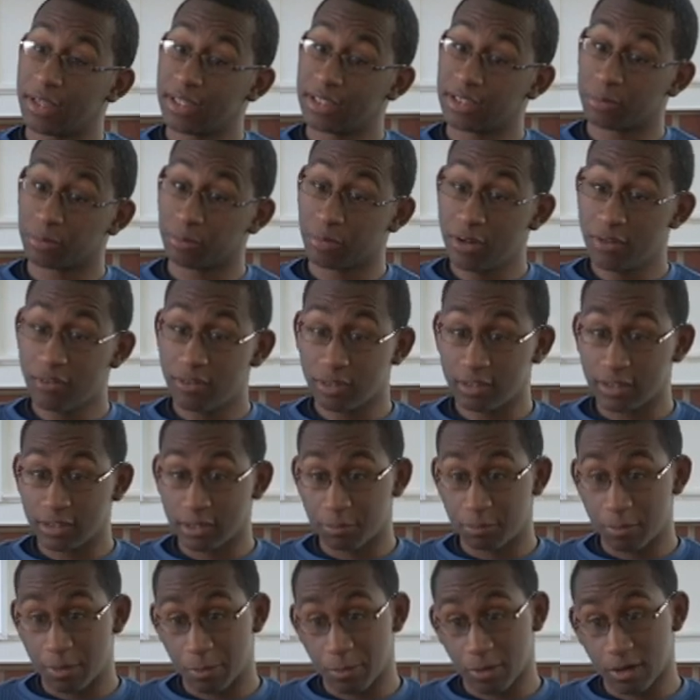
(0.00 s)
guess previously I was
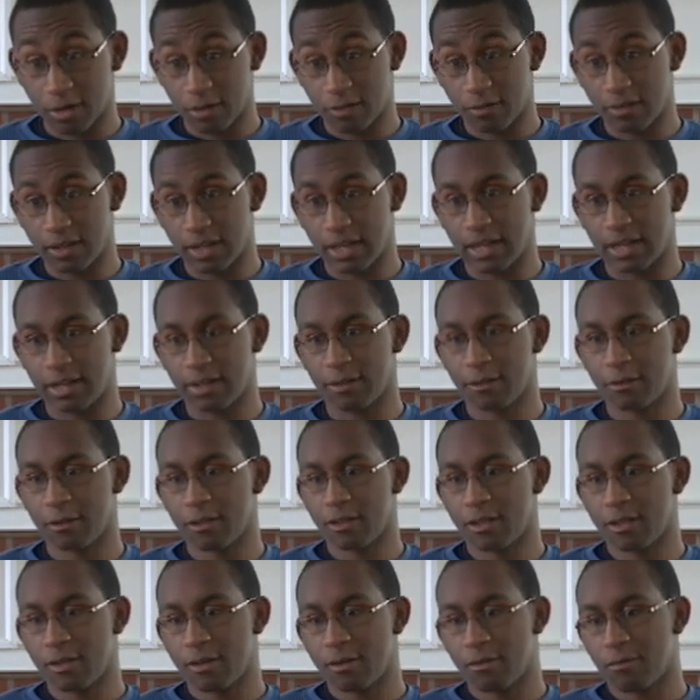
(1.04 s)
a member of
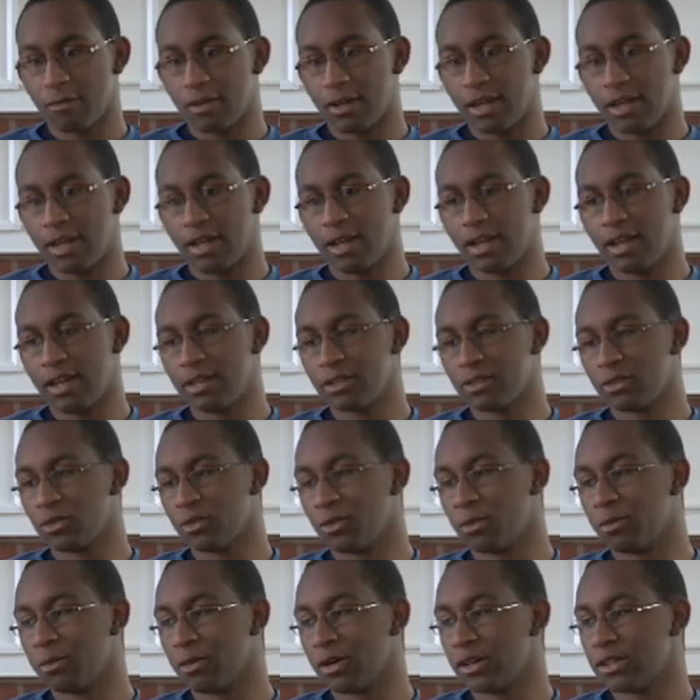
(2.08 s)
my high
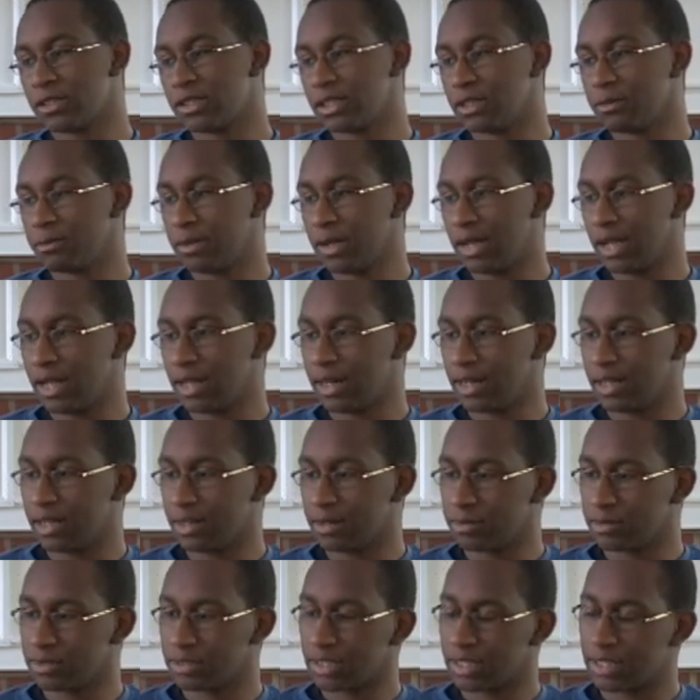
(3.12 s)
school marching band,
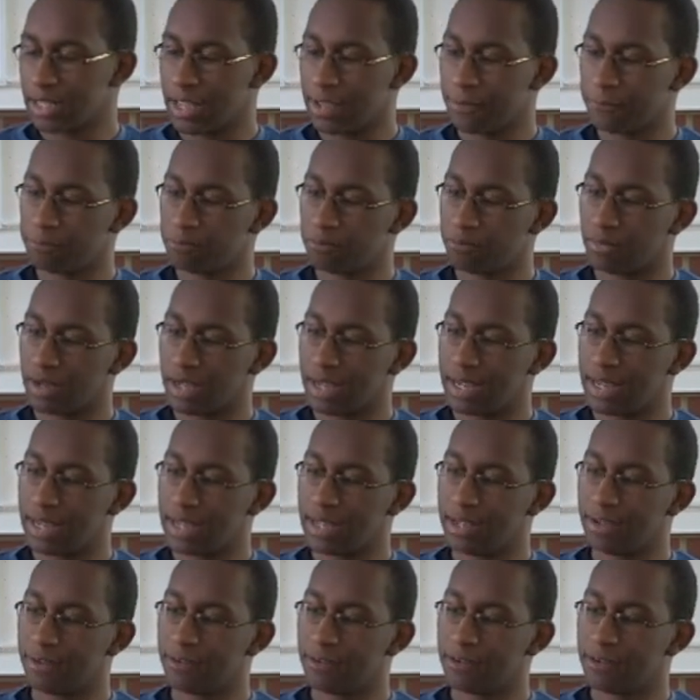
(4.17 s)
and so that my
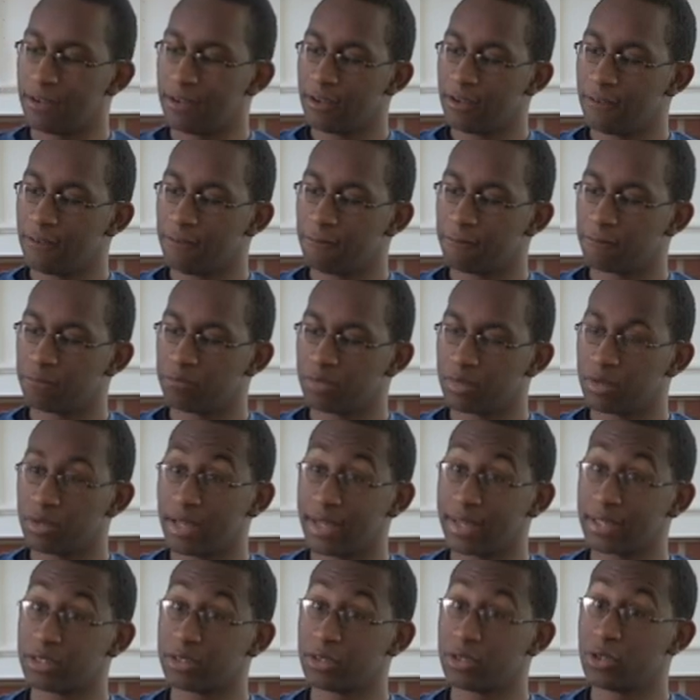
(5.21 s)
I
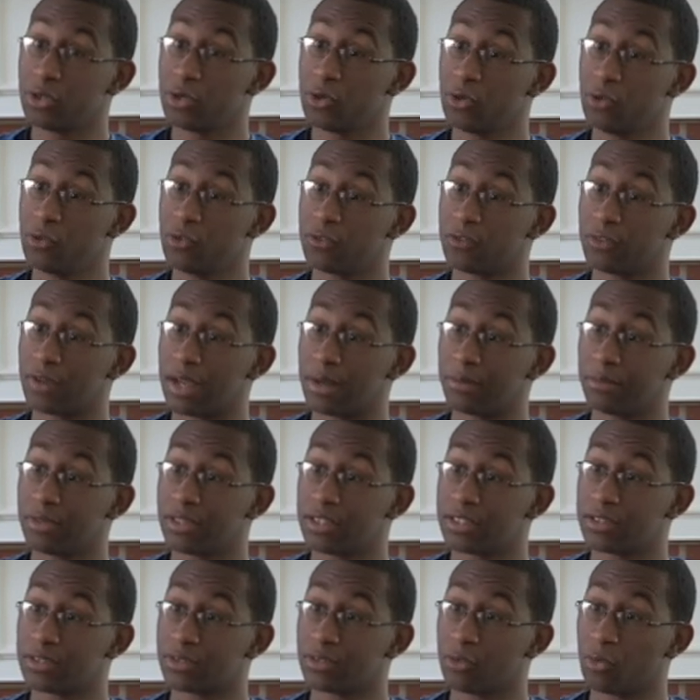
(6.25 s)
guess two
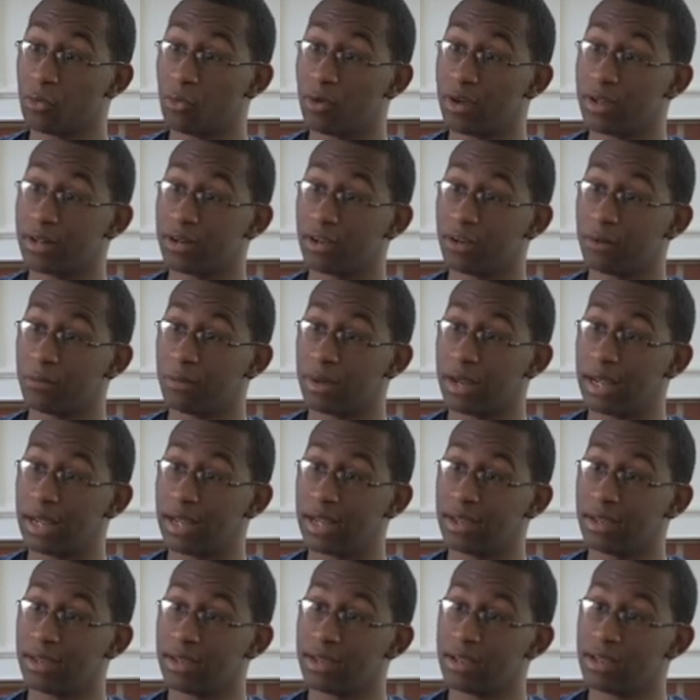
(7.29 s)
families, one on my
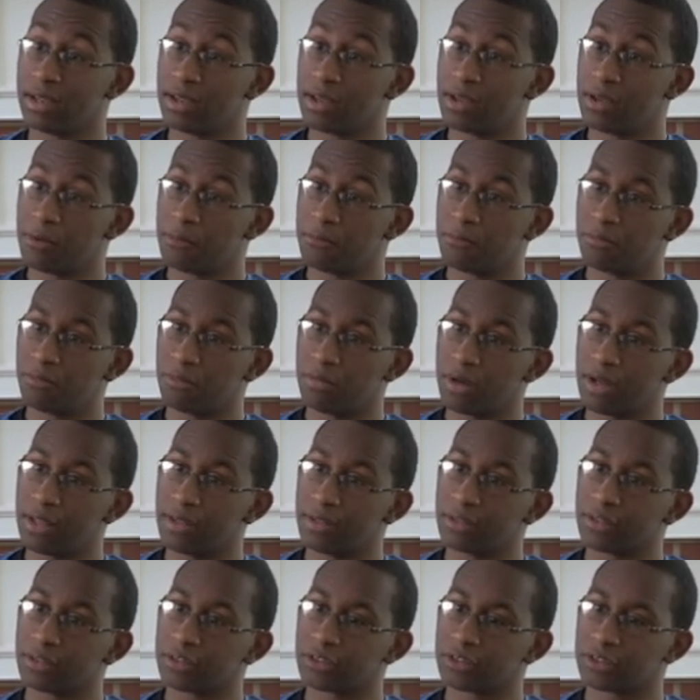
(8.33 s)

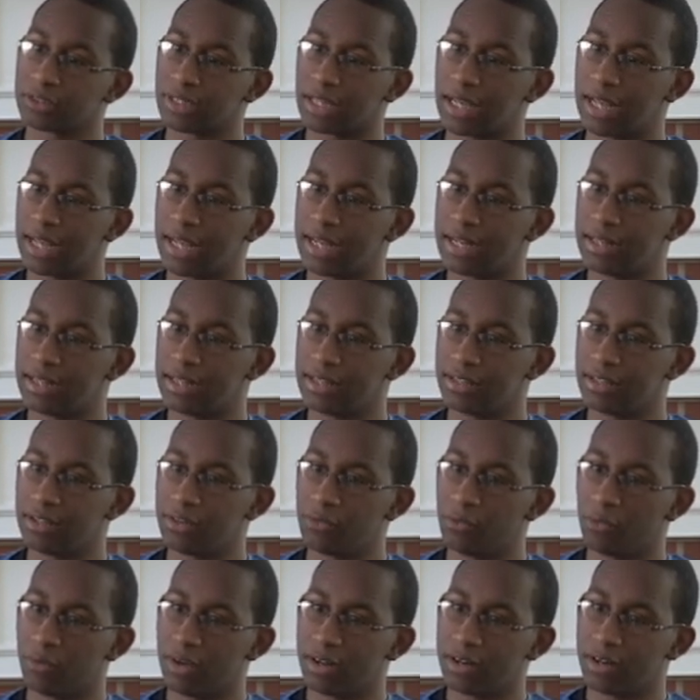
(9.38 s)
mother's side and
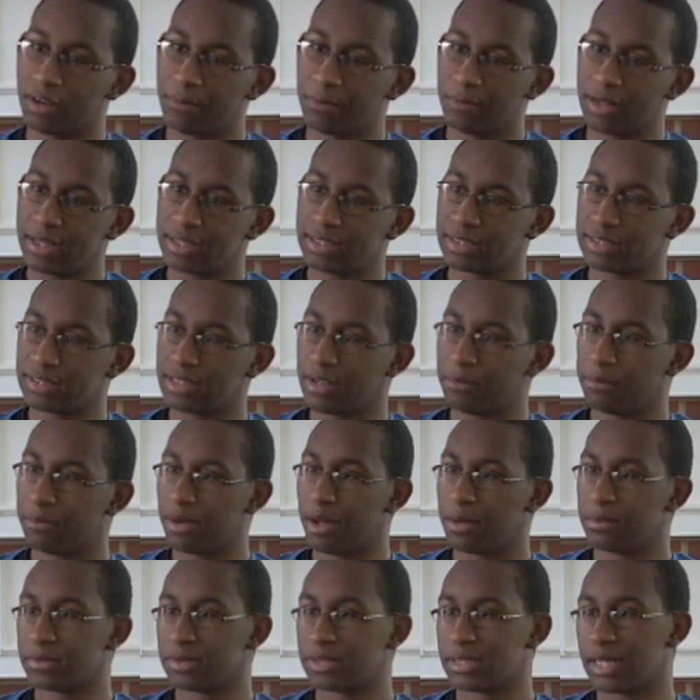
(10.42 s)
then one on my
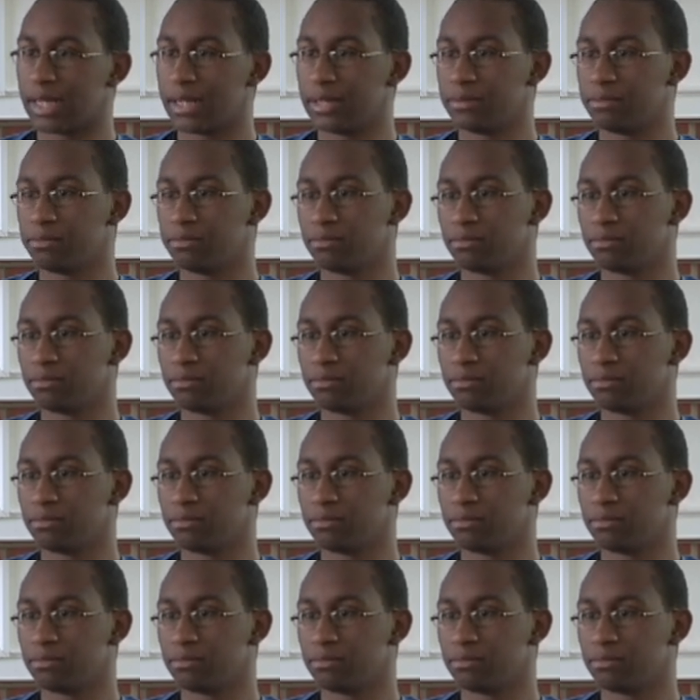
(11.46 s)
stepmom's side.